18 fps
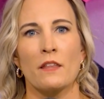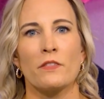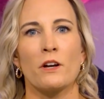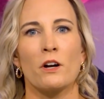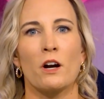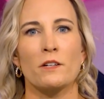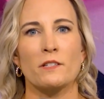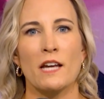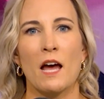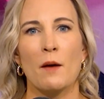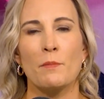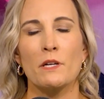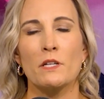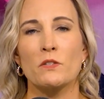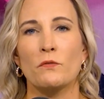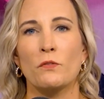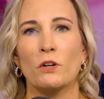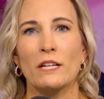There are
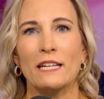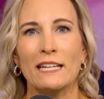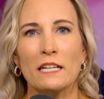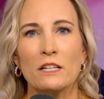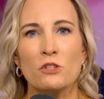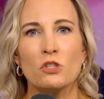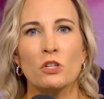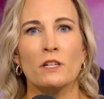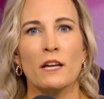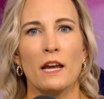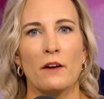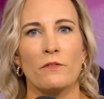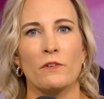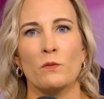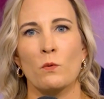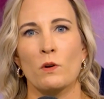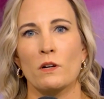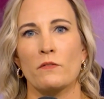topics for each and
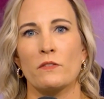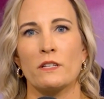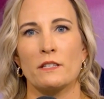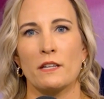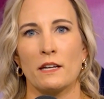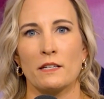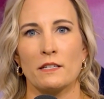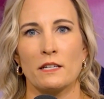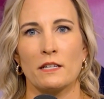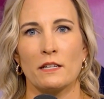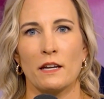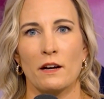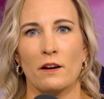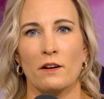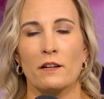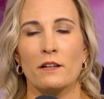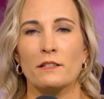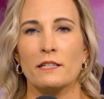every one of these 18
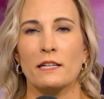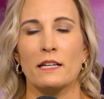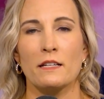areas